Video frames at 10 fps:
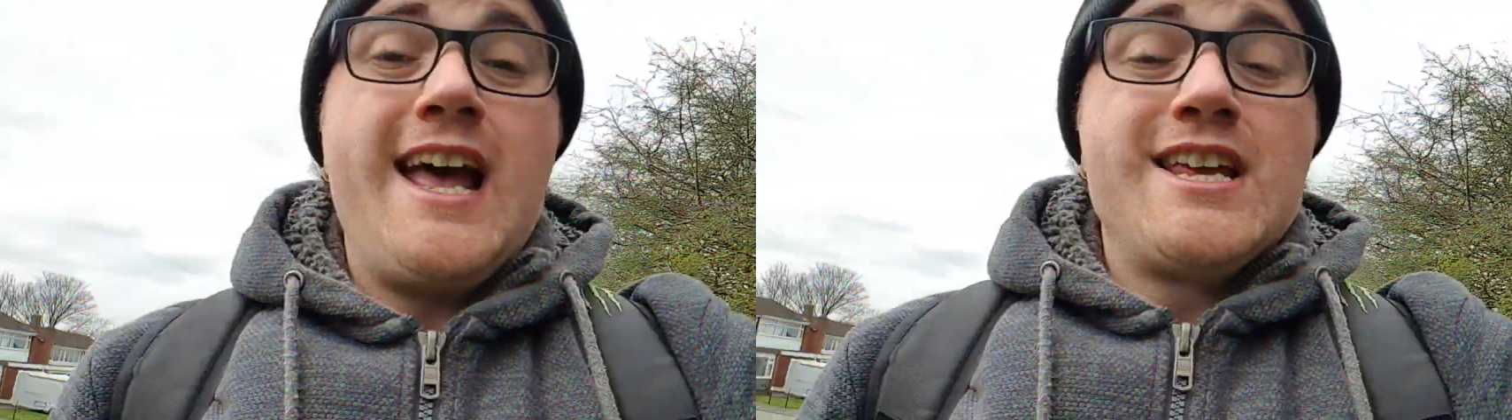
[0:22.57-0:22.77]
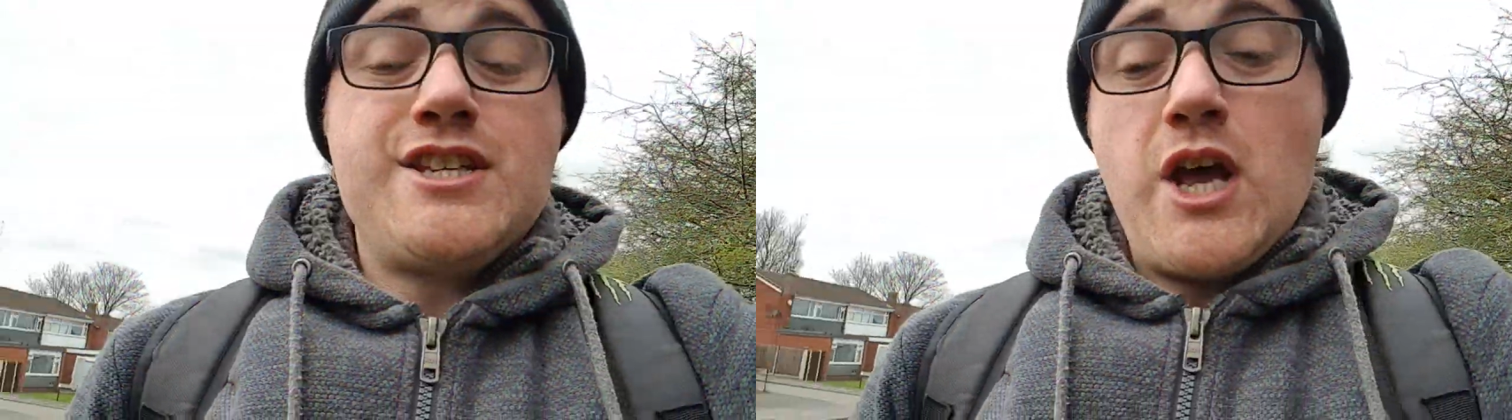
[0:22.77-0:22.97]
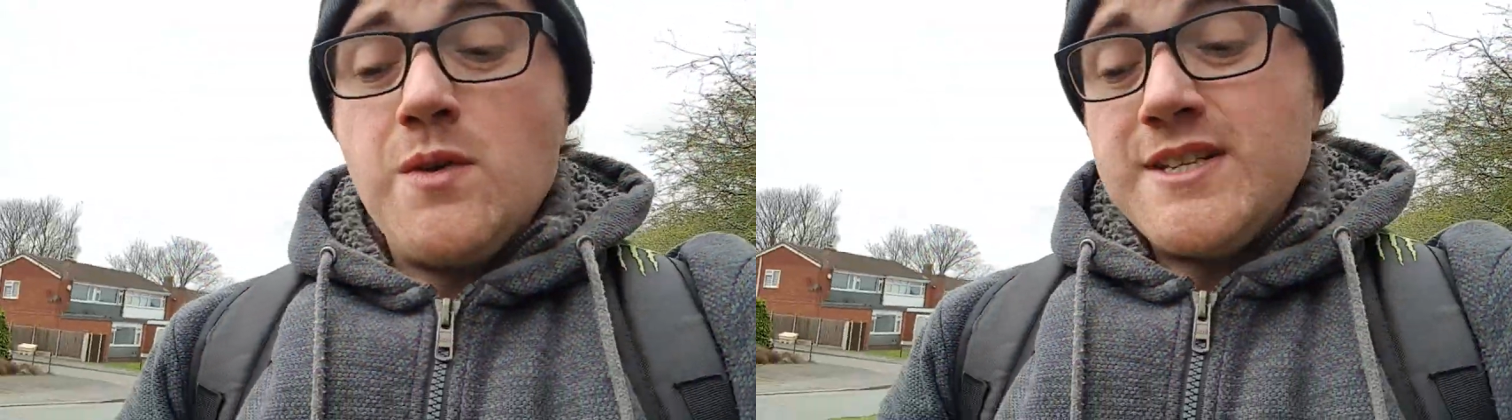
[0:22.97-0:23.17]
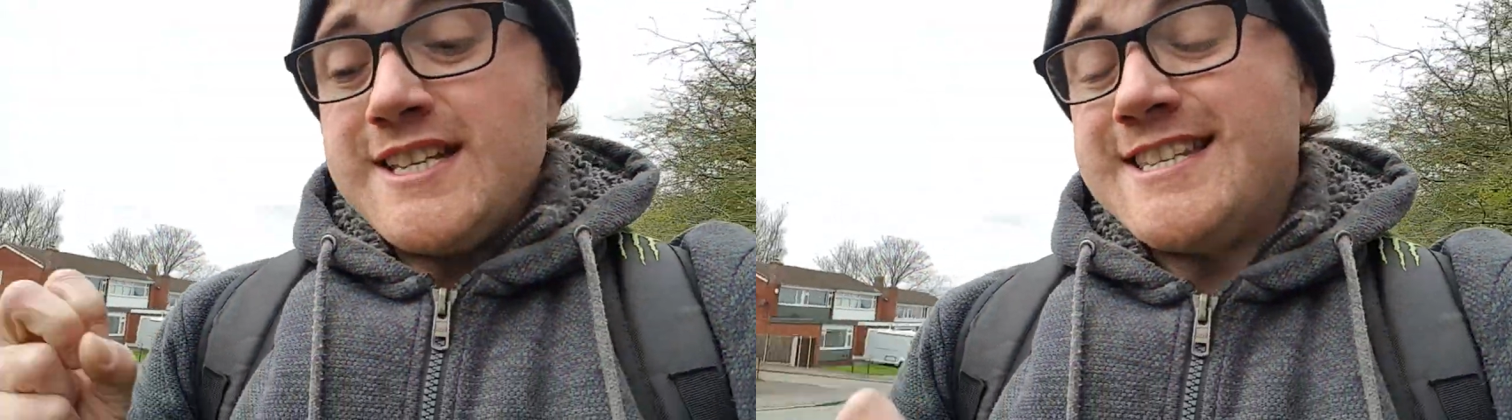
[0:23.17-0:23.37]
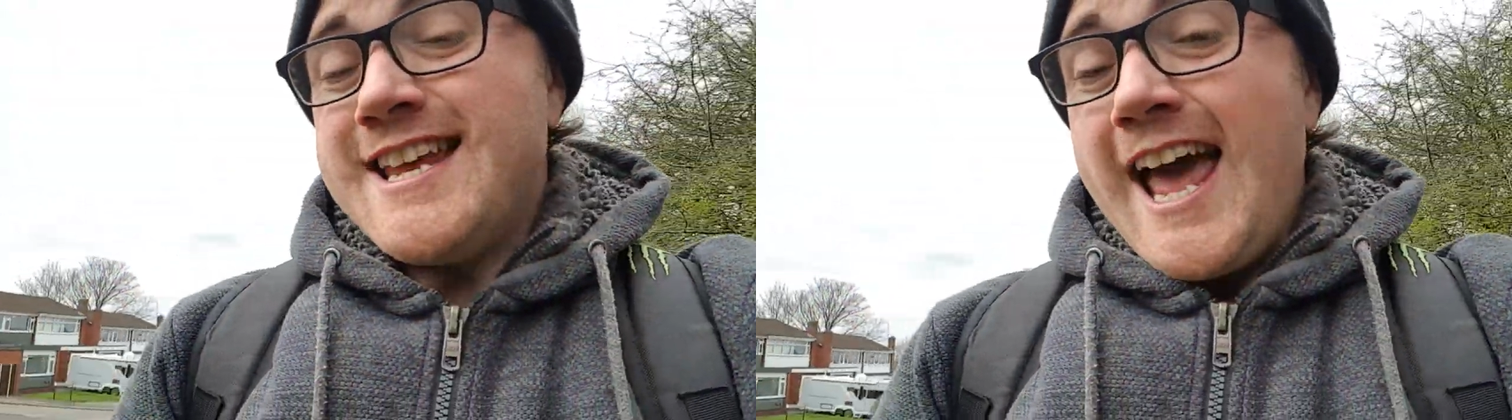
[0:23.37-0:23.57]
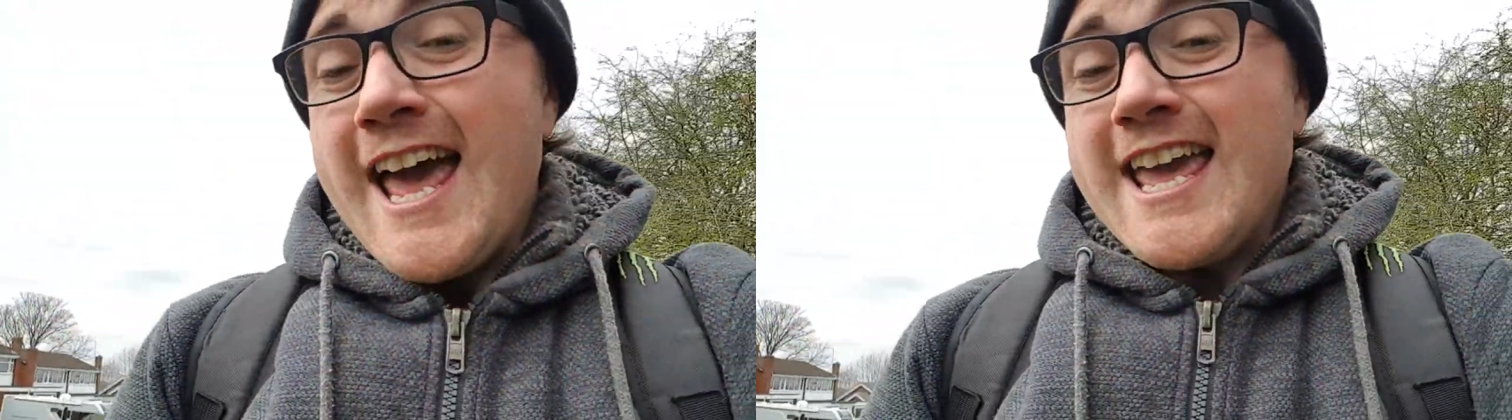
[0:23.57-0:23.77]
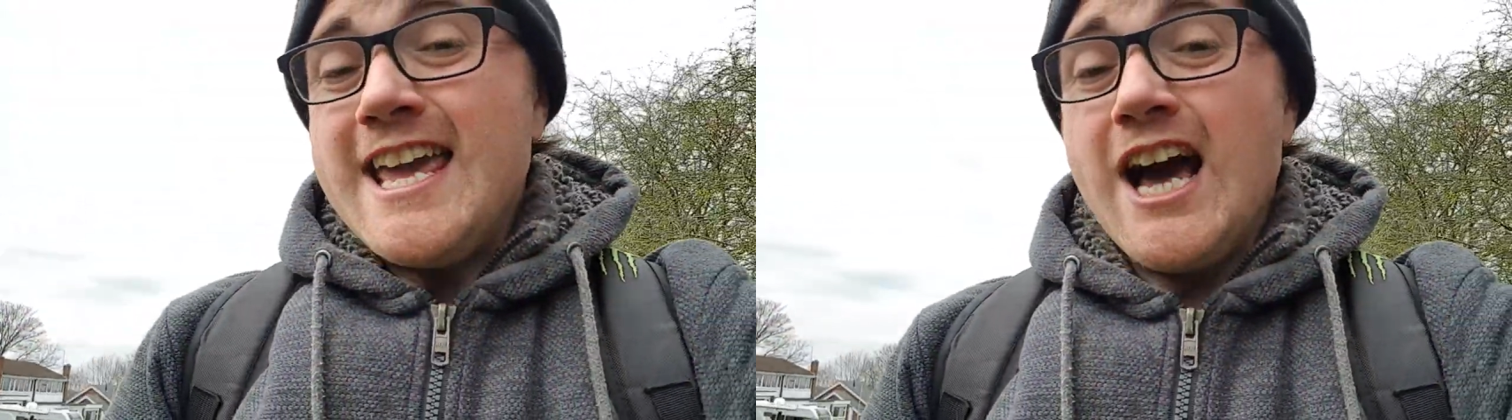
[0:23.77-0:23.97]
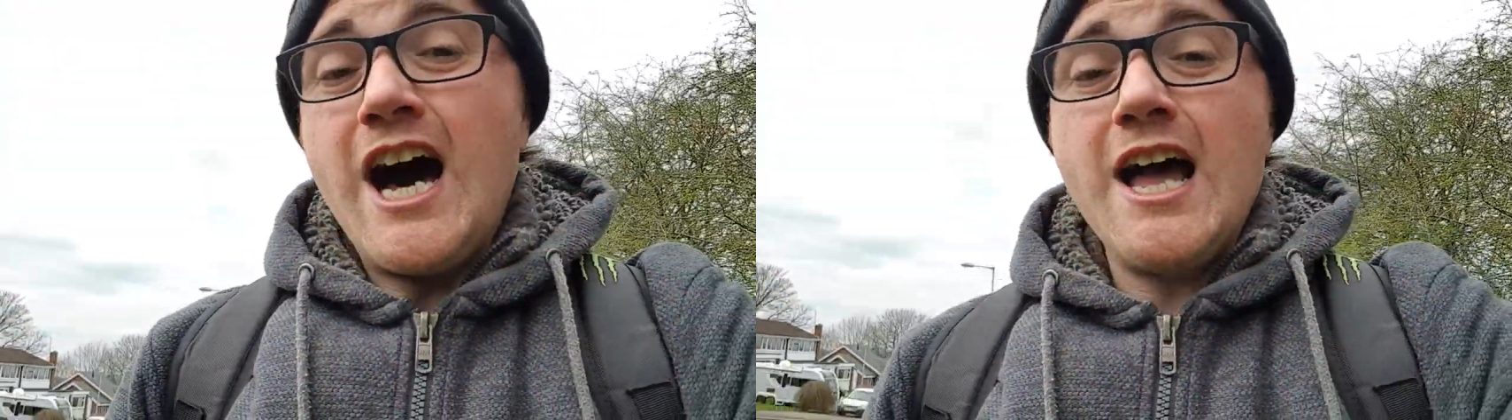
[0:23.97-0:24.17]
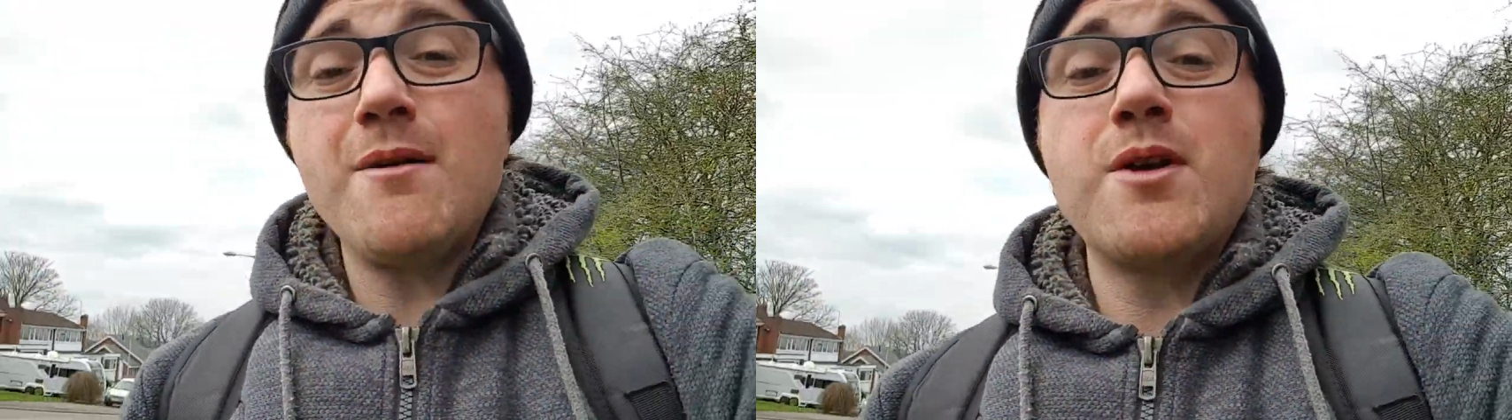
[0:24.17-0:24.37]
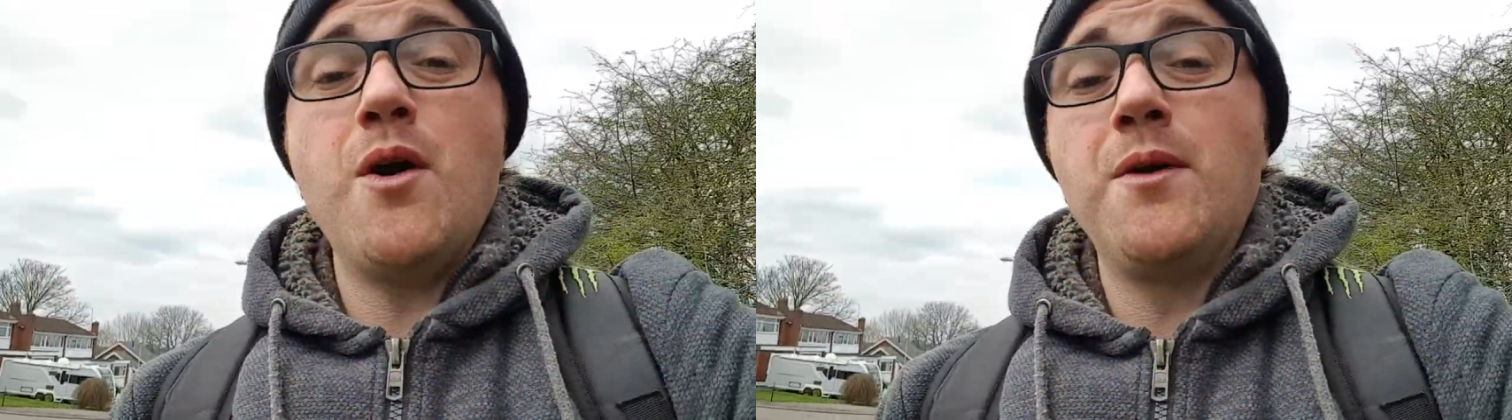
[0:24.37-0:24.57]
So today I
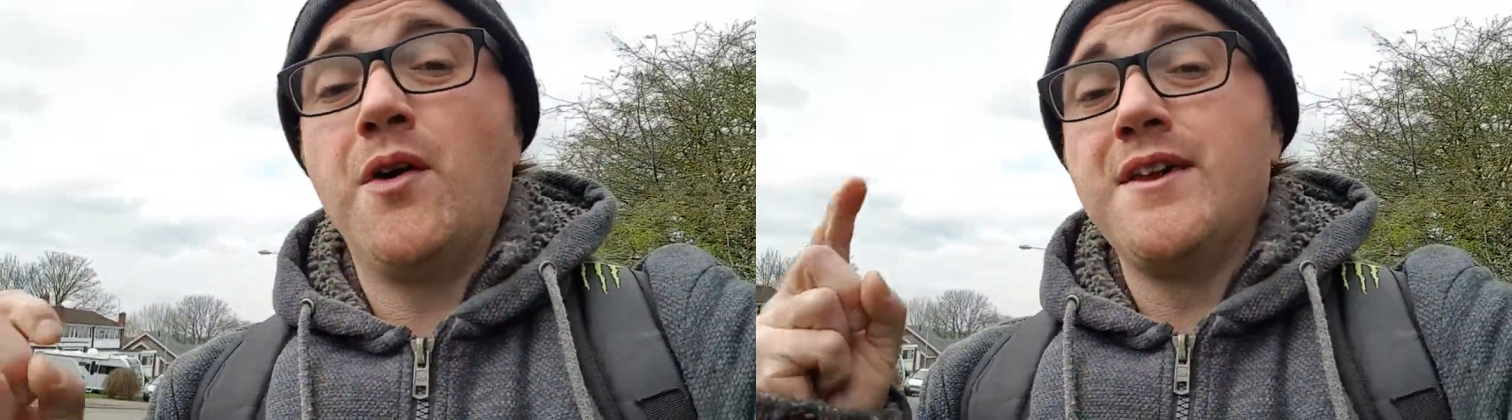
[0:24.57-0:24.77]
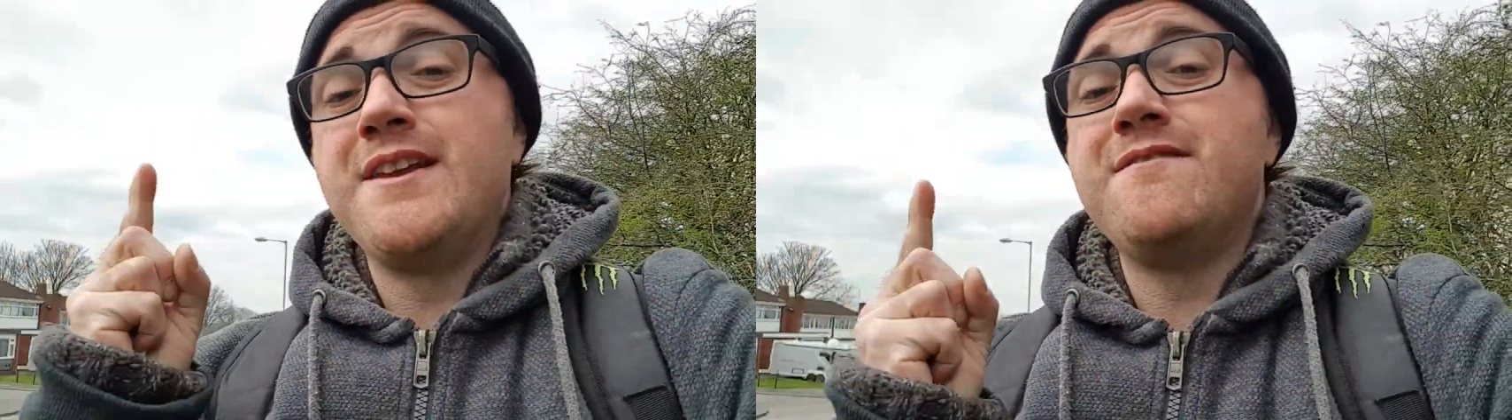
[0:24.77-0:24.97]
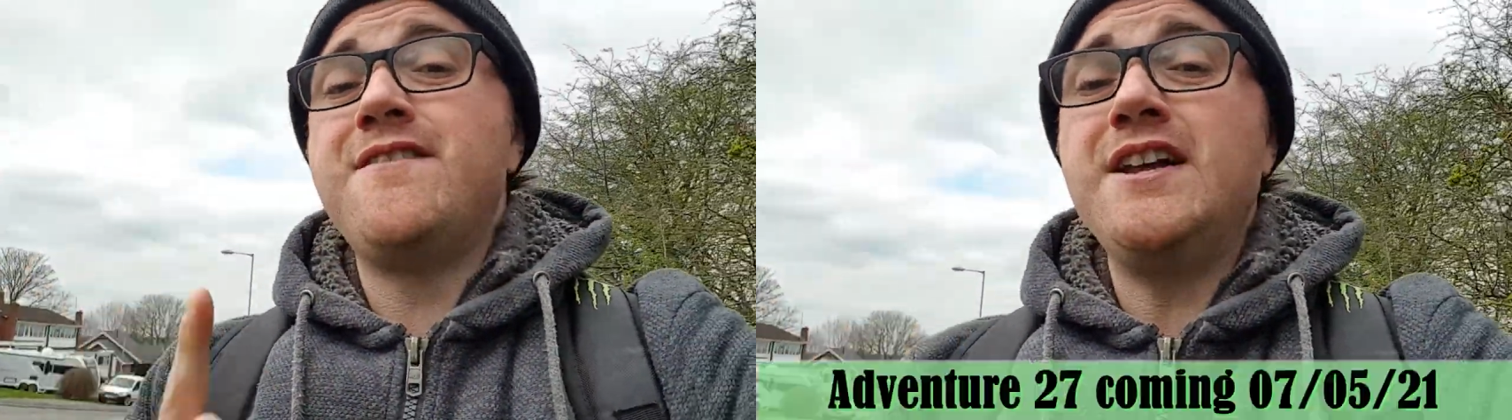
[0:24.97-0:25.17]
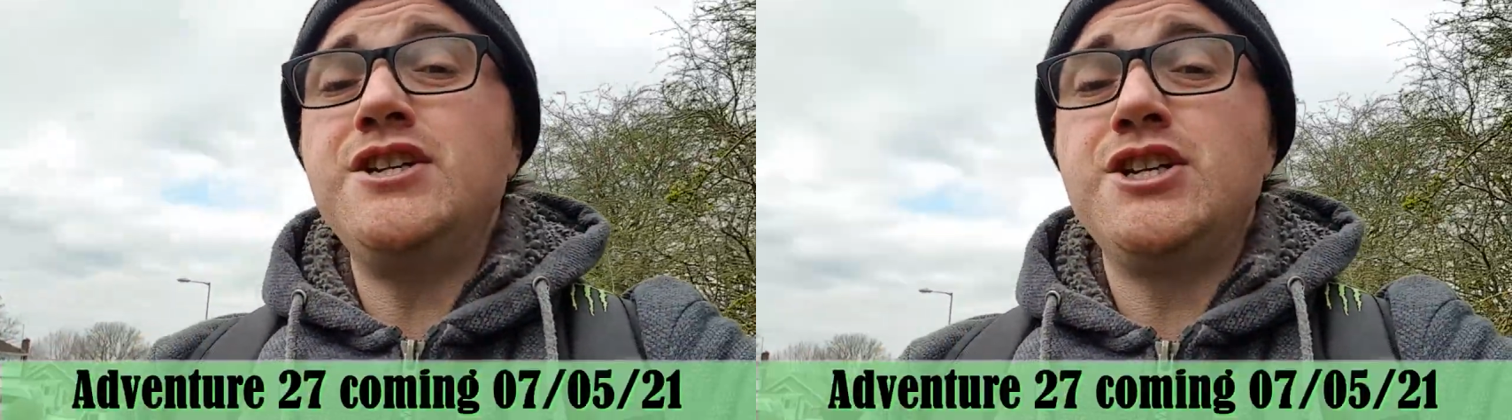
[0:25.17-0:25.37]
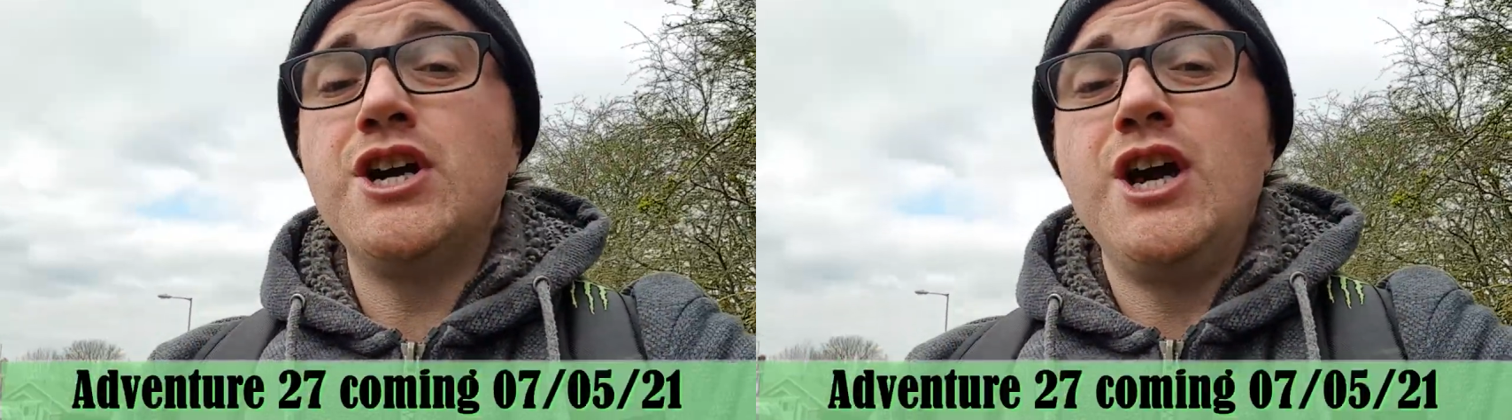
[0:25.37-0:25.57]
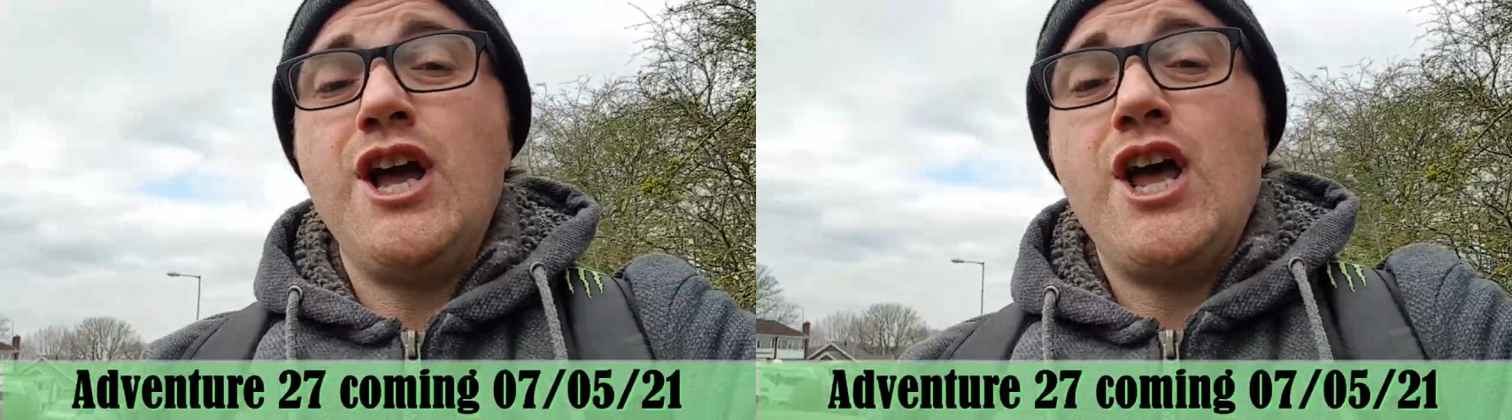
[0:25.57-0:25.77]
am going on an adventure